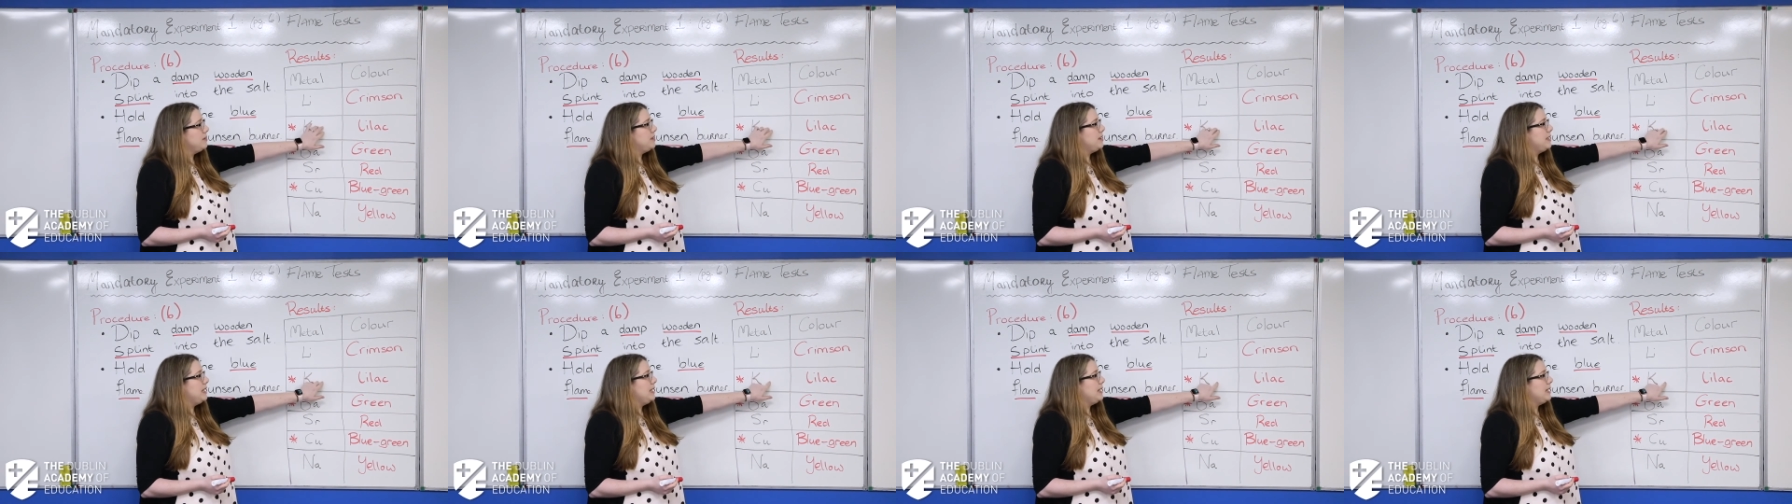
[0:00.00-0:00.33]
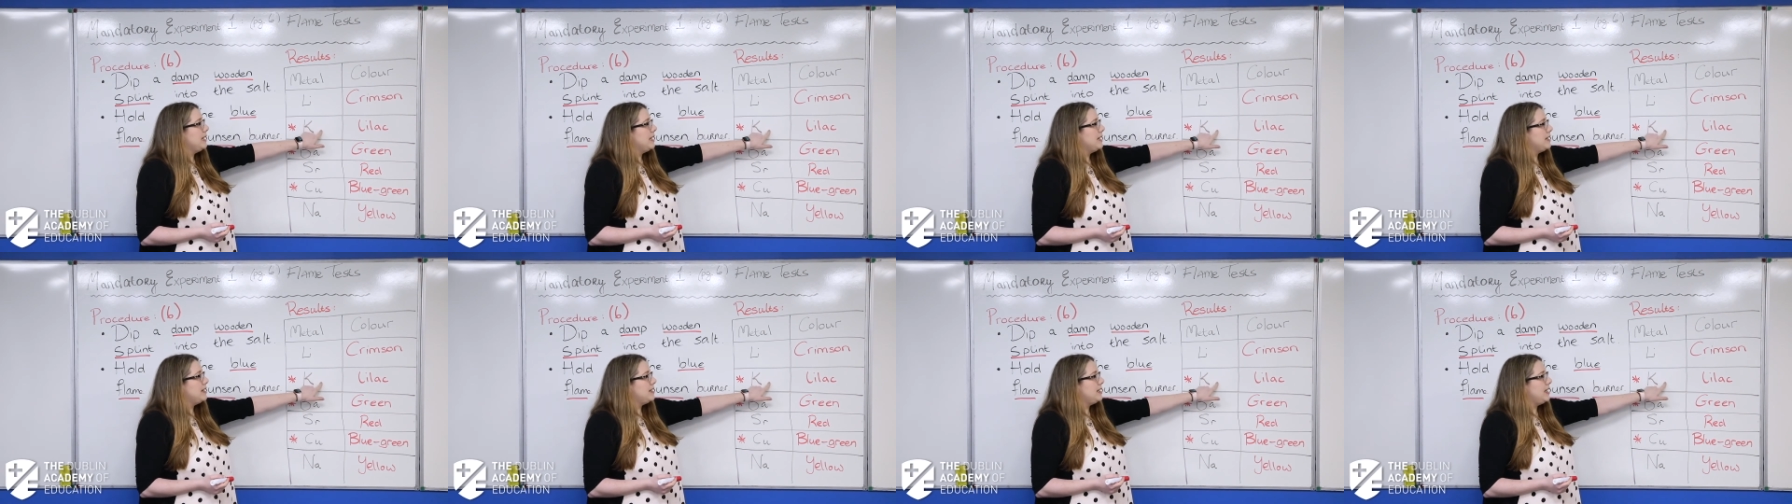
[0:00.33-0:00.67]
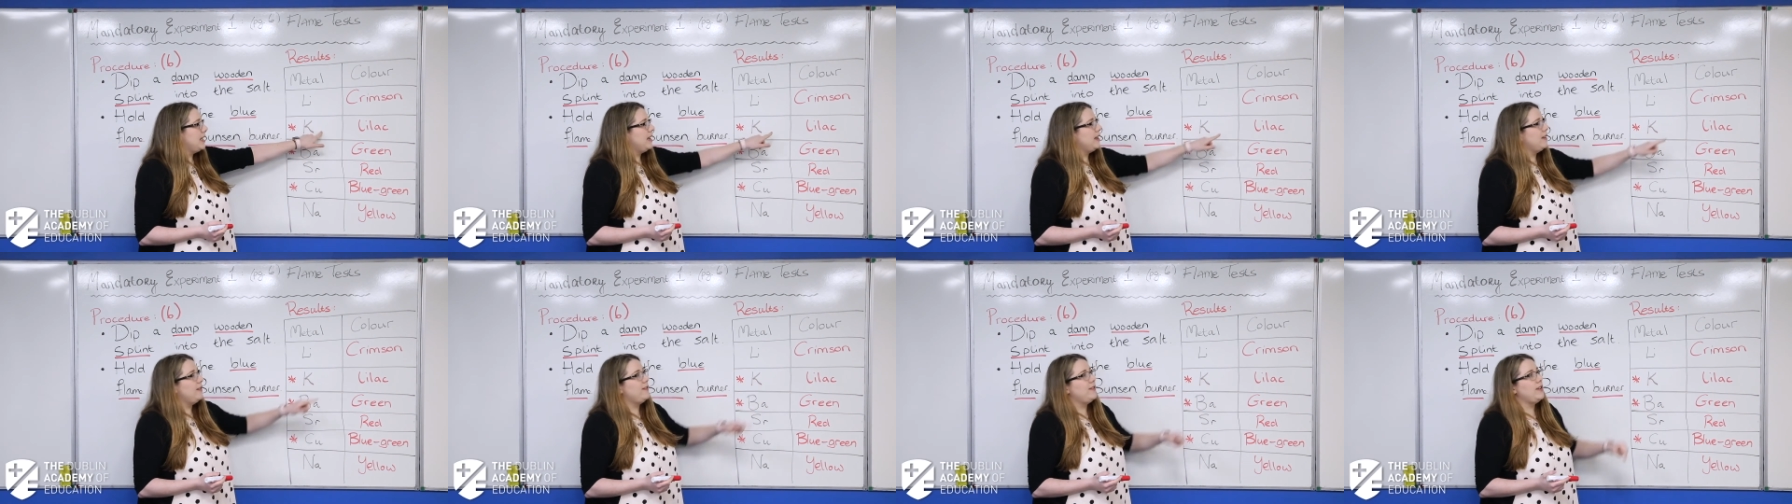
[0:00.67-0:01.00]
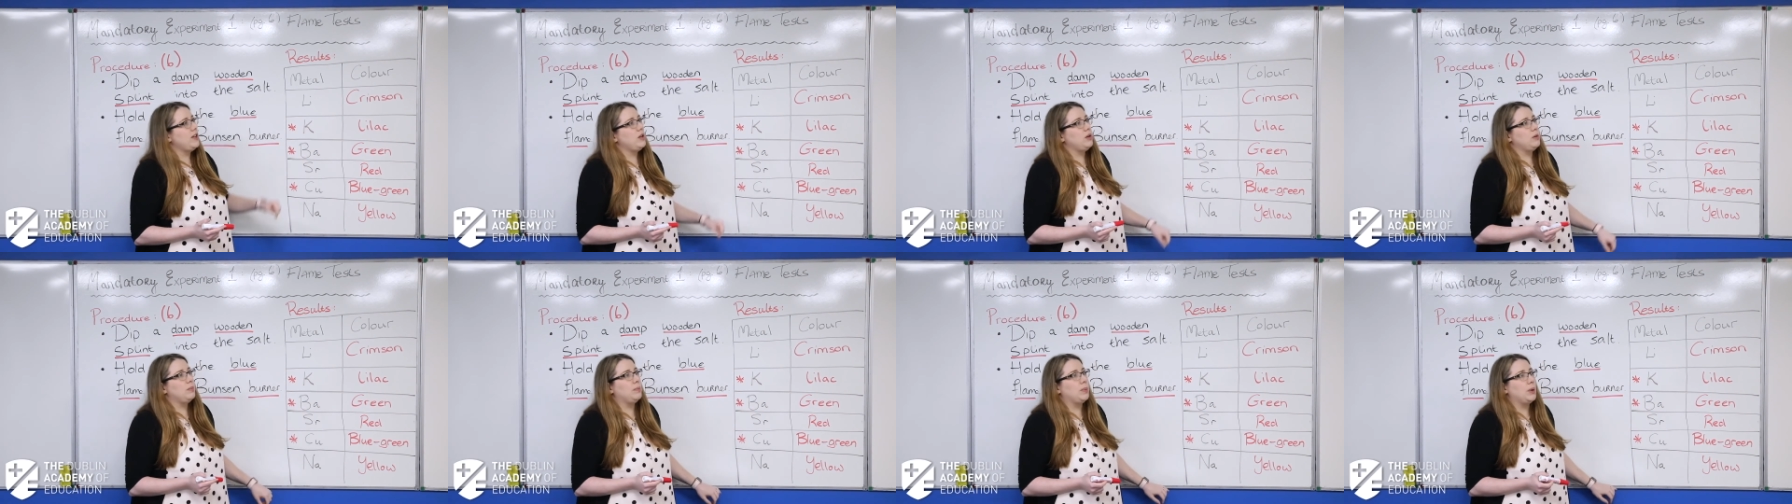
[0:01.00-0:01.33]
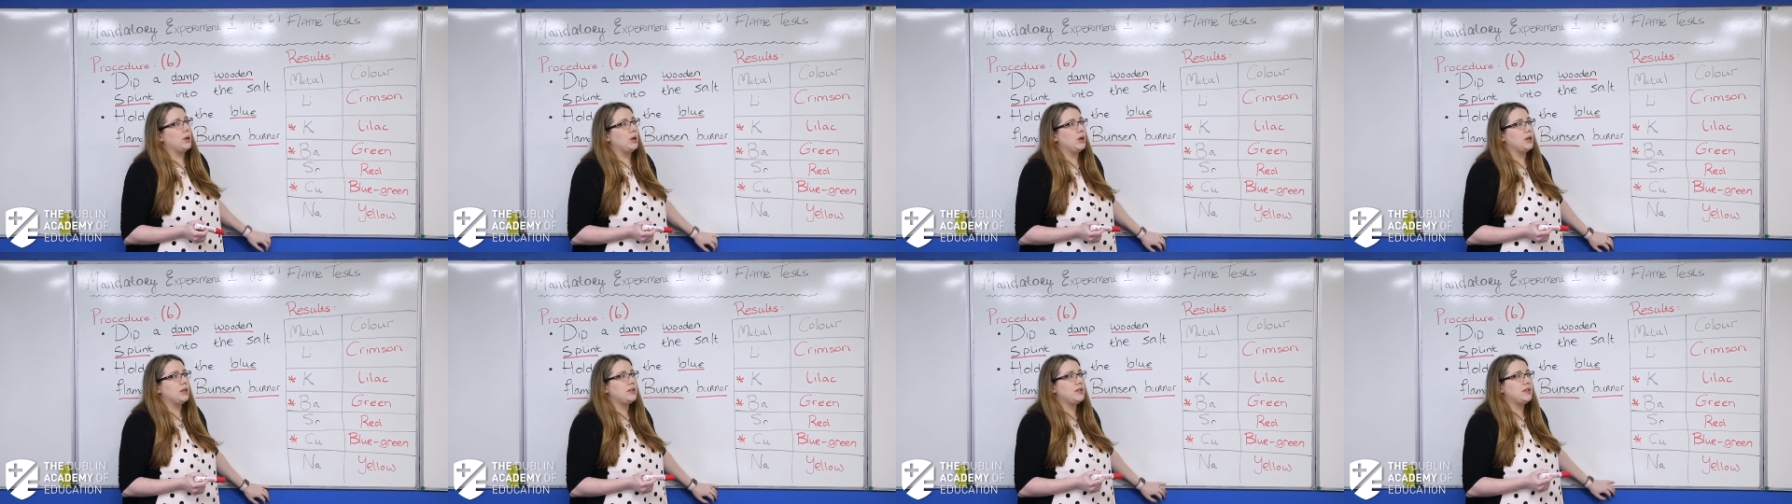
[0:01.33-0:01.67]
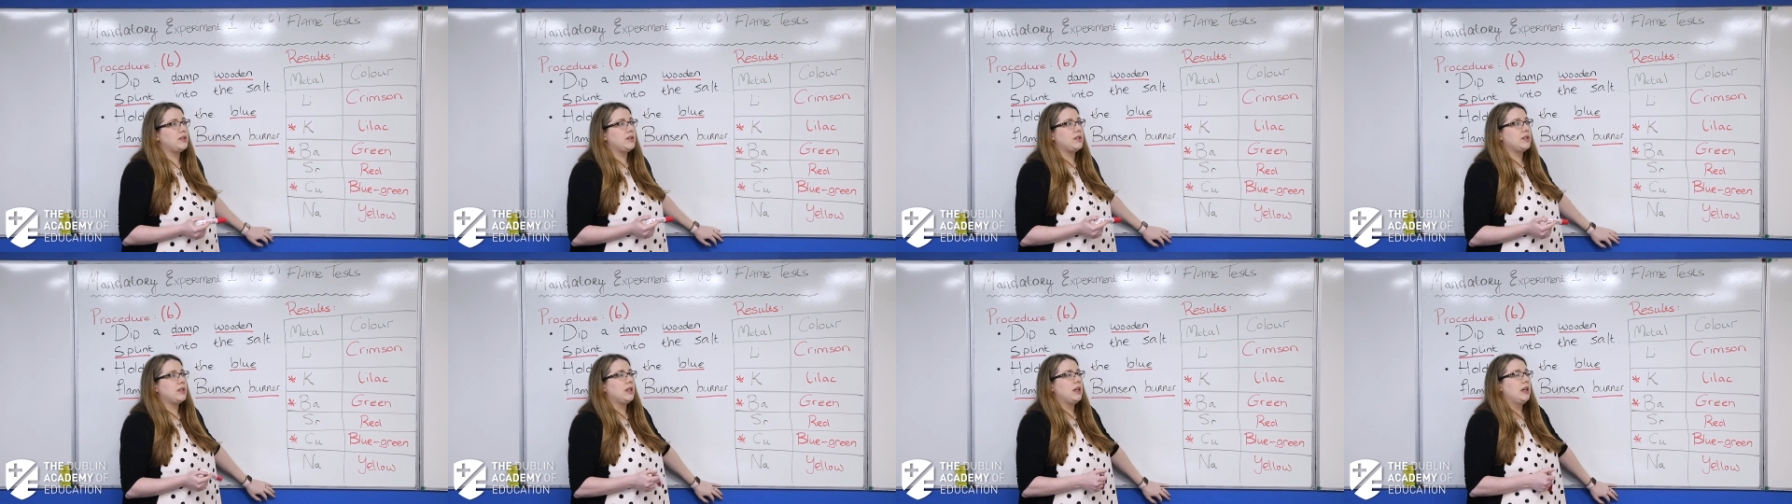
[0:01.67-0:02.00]
see this if you
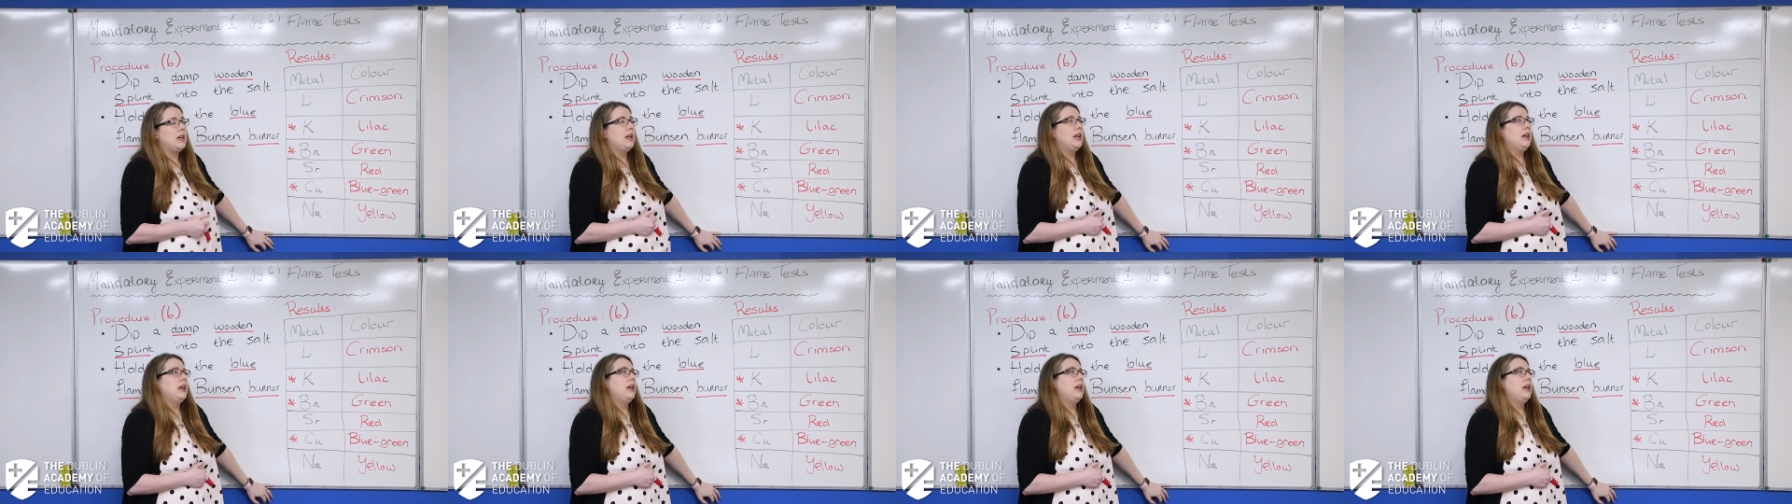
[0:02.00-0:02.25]
put